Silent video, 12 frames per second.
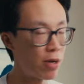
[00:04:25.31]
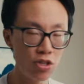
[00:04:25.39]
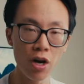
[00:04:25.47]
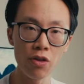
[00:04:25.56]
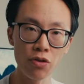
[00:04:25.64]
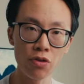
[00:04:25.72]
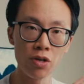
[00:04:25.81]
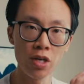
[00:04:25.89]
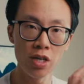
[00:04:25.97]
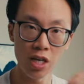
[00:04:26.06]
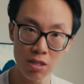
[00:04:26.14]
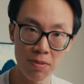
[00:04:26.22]
a bunch of other
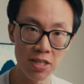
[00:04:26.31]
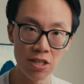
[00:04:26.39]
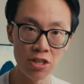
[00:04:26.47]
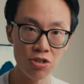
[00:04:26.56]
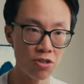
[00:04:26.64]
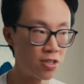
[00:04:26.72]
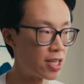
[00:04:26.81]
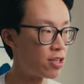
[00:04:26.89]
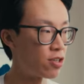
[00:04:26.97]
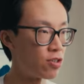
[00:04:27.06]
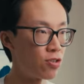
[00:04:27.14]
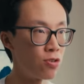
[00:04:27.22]
customizations that you
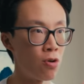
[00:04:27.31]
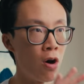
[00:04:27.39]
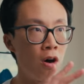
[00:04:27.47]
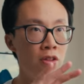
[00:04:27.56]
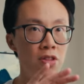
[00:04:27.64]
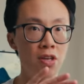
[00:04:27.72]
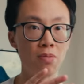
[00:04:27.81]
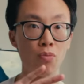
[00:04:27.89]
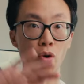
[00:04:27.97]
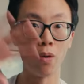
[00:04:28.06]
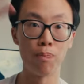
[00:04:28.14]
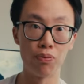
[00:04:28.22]
can do on the
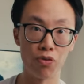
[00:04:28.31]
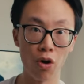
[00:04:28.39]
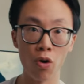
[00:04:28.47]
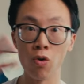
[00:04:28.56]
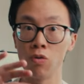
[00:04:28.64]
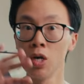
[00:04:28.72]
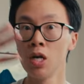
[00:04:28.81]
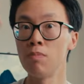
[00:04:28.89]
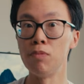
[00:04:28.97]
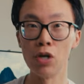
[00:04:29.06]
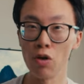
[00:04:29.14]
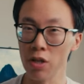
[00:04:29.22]
more pro
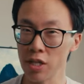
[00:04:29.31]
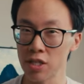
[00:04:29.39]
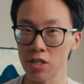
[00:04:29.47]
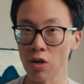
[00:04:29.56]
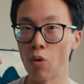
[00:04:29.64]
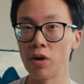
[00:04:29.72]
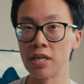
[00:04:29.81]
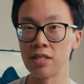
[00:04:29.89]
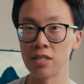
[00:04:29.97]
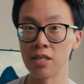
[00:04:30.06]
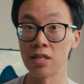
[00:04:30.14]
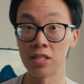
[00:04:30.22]
mirrorless
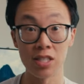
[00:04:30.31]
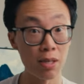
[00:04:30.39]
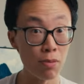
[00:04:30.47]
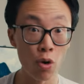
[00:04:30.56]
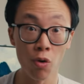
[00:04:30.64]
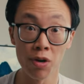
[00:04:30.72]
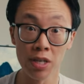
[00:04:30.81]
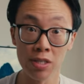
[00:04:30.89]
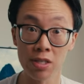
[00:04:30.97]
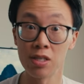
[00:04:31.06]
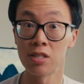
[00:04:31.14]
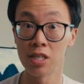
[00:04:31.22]
oriented and cinema
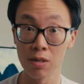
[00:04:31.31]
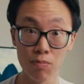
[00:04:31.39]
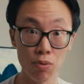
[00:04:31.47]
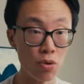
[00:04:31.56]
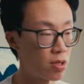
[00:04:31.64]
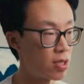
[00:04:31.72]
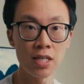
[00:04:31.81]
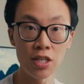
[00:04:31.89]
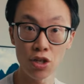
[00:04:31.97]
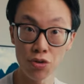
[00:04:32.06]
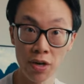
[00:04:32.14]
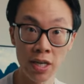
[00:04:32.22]
oriented gimbals, like the
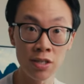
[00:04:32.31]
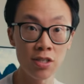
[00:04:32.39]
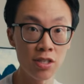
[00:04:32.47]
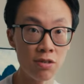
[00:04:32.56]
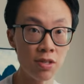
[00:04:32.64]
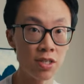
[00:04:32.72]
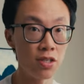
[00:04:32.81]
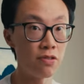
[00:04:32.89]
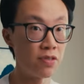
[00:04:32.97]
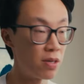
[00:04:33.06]
Crane series of